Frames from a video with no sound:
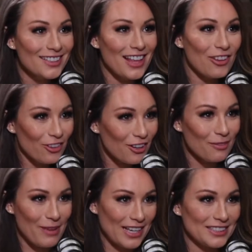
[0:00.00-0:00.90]
They look
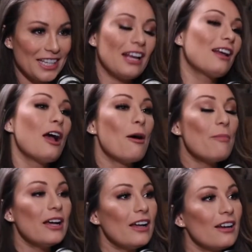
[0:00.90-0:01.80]
amazing,
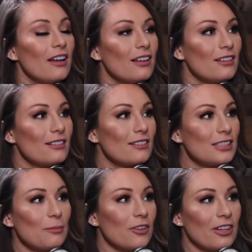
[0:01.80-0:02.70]
but
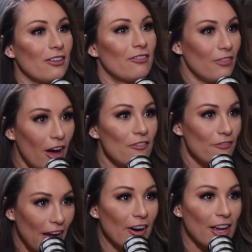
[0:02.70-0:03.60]
typically are
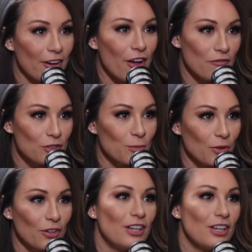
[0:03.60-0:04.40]
very uncomfortable.